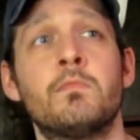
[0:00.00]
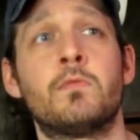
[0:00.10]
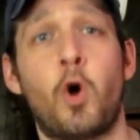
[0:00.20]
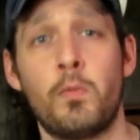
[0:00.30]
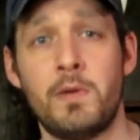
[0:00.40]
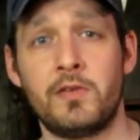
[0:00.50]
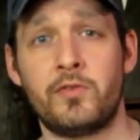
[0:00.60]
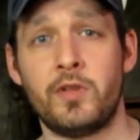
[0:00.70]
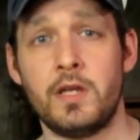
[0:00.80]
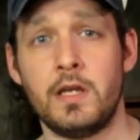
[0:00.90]
don't
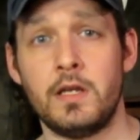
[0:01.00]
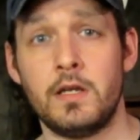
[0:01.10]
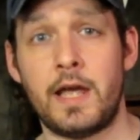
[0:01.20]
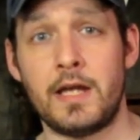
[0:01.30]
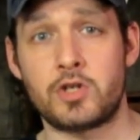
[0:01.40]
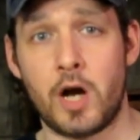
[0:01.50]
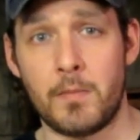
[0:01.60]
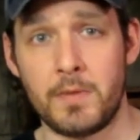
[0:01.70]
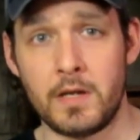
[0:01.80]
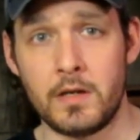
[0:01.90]
miss the H.
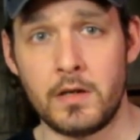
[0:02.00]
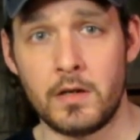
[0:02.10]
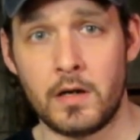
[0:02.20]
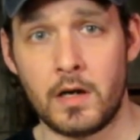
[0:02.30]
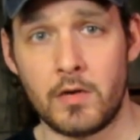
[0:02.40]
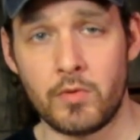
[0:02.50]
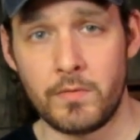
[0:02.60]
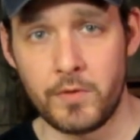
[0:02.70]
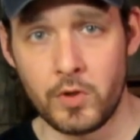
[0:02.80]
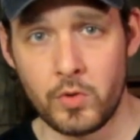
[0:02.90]
Upman
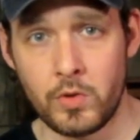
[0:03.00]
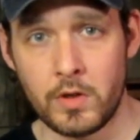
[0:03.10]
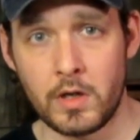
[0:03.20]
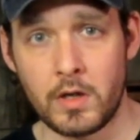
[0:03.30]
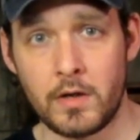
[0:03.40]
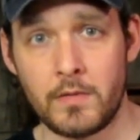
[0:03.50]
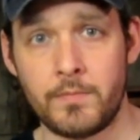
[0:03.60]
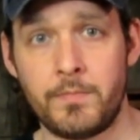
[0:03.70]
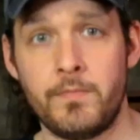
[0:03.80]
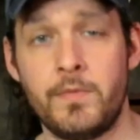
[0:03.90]
review,
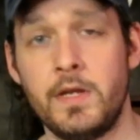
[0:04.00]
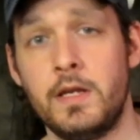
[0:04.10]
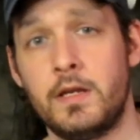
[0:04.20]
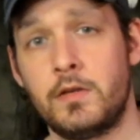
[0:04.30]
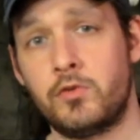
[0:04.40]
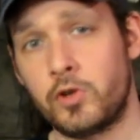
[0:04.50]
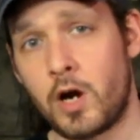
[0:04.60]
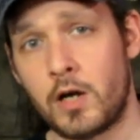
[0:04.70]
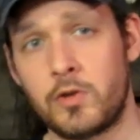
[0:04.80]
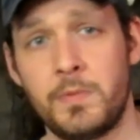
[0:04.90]
the
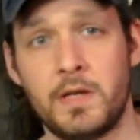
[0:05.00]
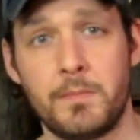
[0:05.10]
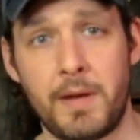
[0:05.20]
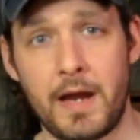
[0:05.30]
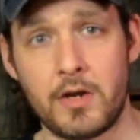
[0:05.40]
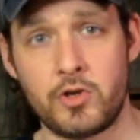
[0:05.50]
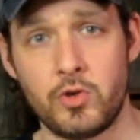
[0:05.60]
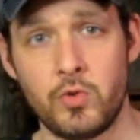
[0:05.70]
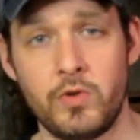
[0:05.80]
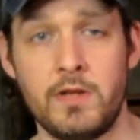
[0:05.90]
cigar to be compared
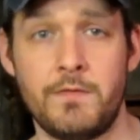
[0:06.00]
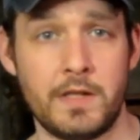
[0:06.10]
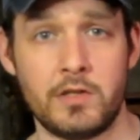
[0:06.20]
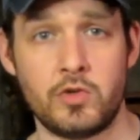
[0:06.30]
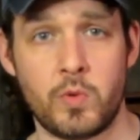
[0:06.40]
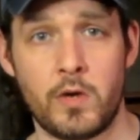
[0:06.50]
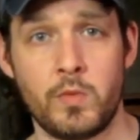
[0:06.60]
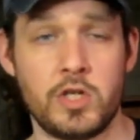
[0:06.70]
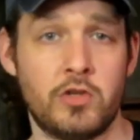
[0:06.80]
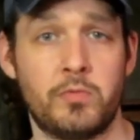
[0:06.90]
to the vintage one
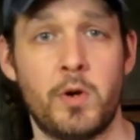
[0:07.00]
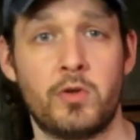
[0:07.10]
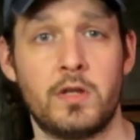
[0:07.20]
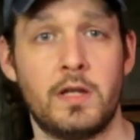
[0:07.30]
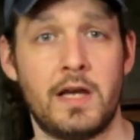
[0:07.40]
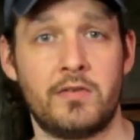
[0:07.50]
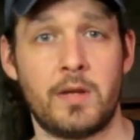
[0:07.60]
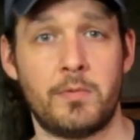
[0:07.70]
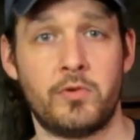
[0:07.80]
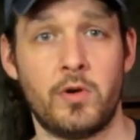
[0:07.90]
we just smoked in the last
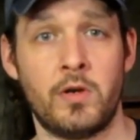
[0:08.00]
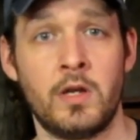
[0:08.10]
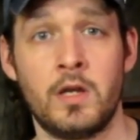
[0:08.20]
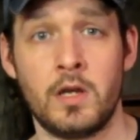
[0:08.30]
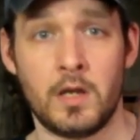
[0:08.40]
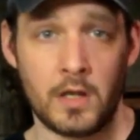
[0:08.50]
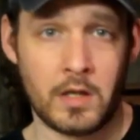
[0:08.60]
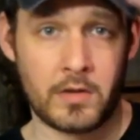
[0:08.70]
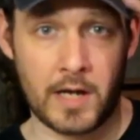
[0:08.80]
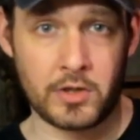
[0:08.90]
episode.
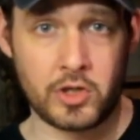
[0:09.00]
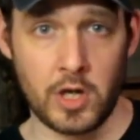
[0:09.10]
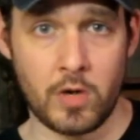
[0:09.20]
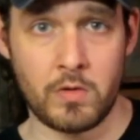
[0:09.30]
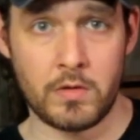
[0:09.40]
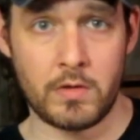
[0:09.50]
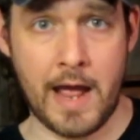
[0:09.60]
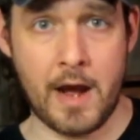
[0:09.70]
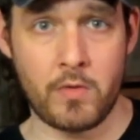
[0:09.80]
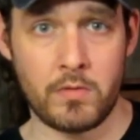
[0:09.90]
Dr. Joe,
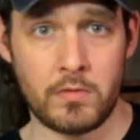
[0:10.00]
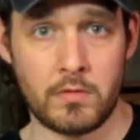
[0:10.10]
out.